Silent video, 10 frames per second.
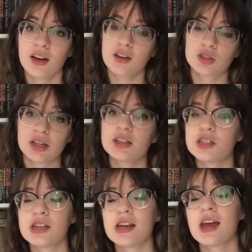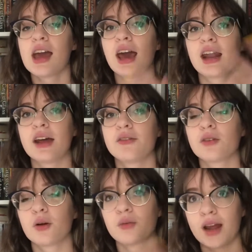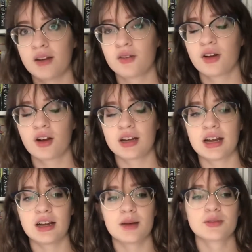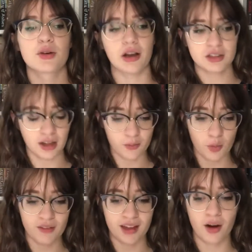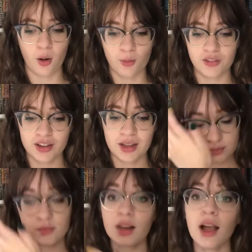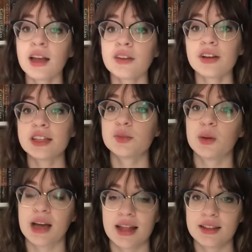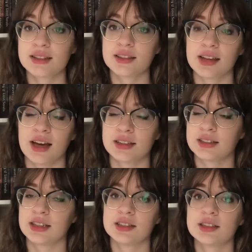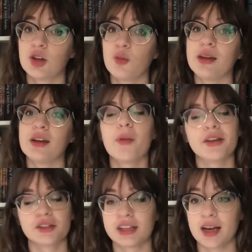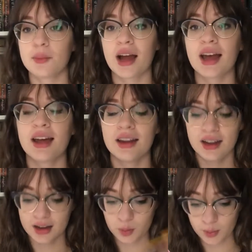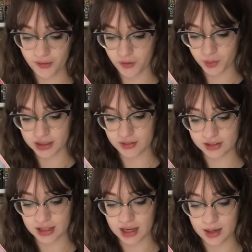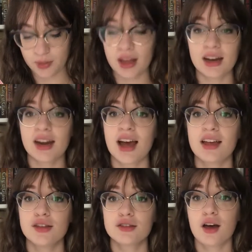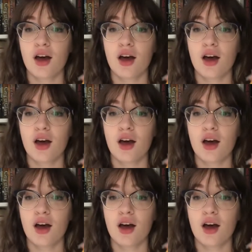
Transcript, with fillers: trilogy and I've read Crooked Kingdom, so I just have more of that home feeling. I could read this book endlessly, honestly, and still be entertained by it. One of my favorite books of all time, and it has